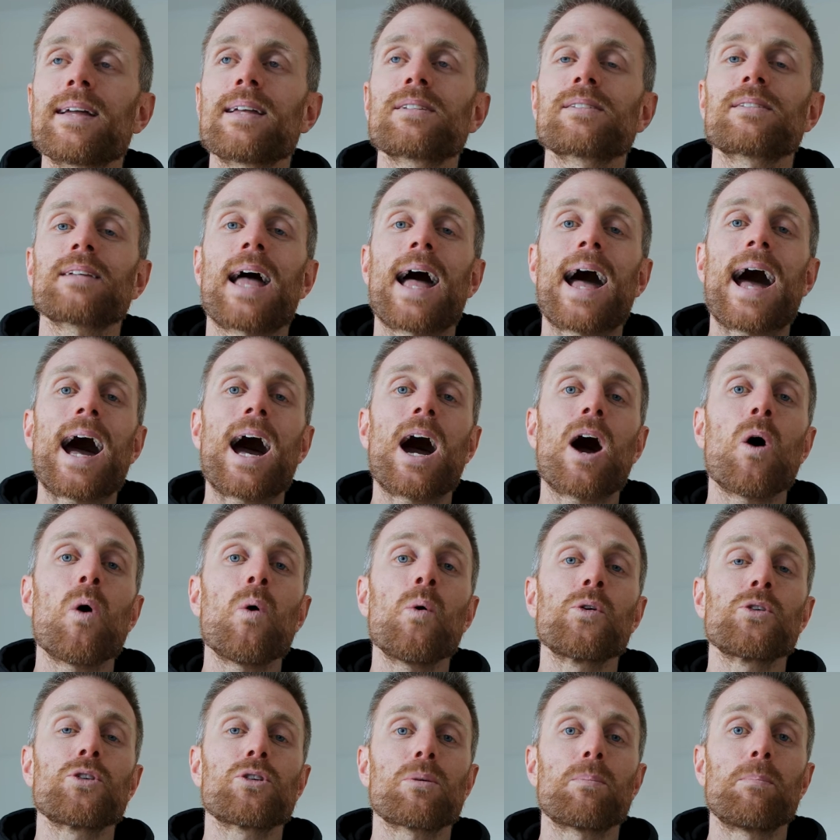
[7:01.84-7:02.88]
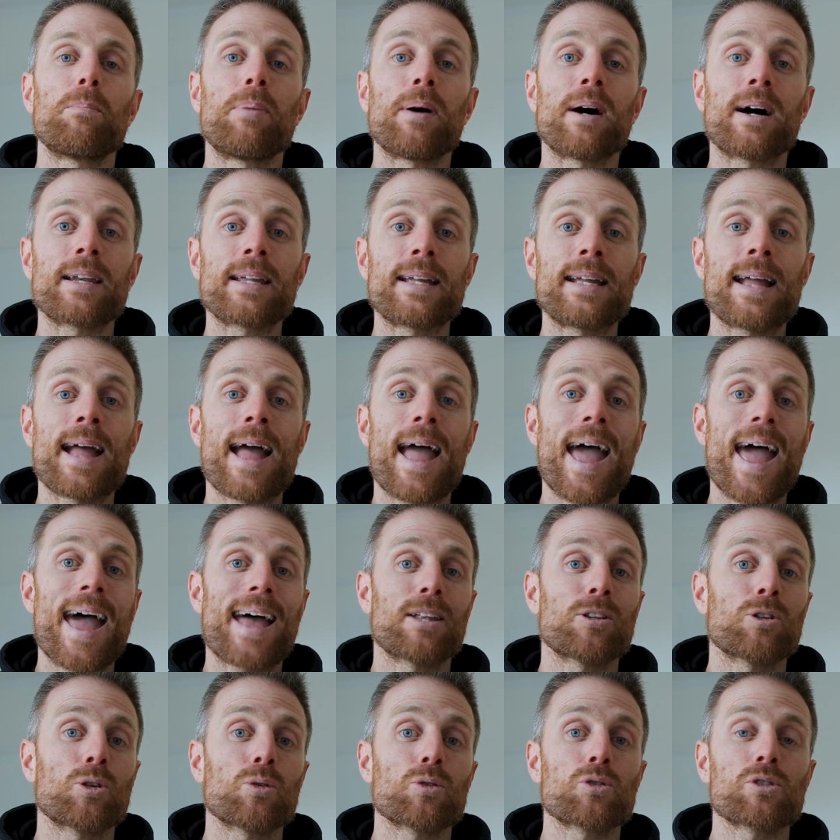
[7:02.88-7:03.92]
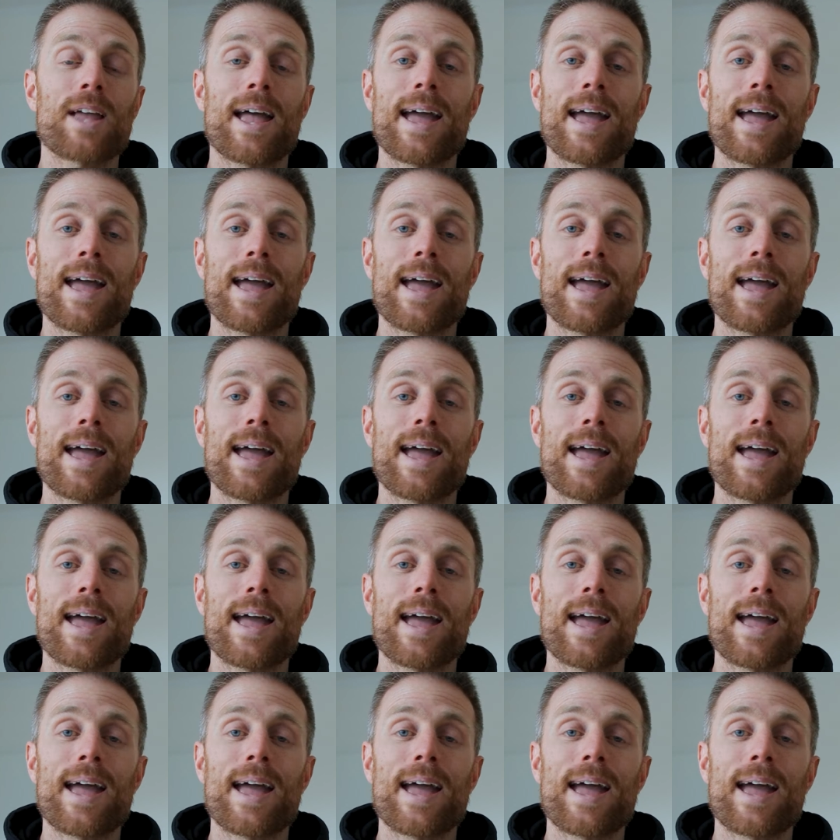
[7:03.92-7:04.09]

is how your body handles